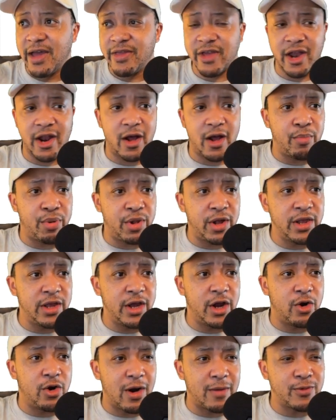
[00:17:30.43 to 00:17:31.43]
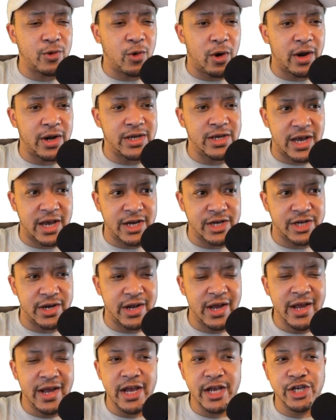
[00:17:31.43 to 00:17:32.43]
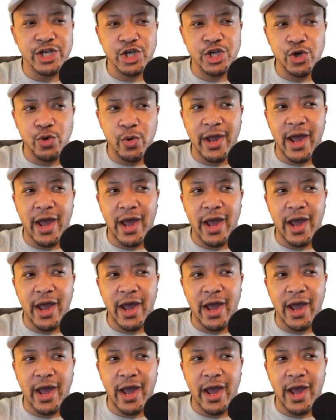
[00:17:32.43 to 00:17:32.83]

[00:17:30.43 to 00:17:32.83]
that a completely corrupt organization is suing